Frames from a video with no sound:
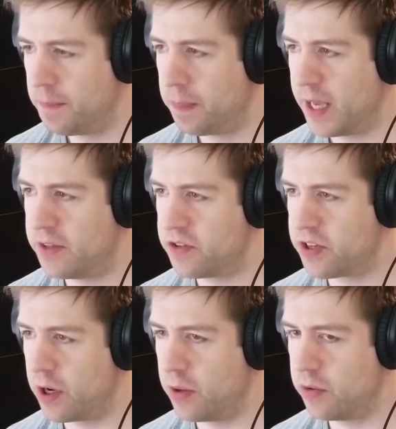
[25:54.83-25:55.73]
And
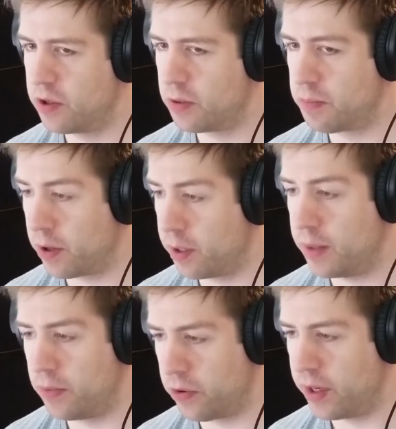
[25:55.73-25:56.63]
so you're
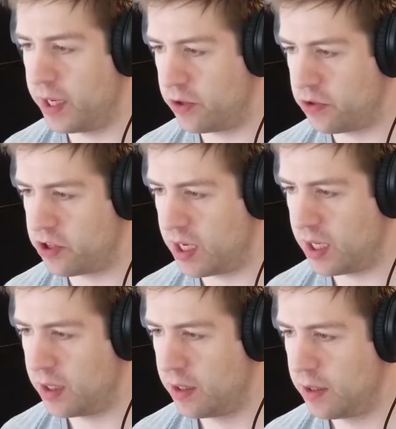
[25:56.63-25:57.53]
burning more
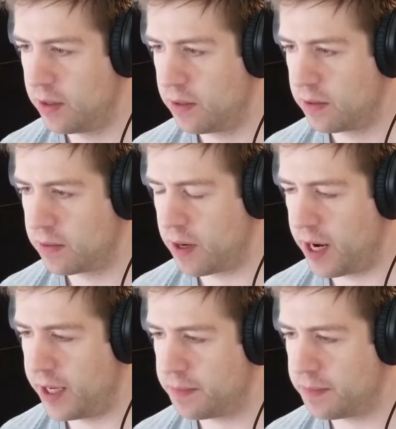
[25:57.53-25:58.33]
energy, right?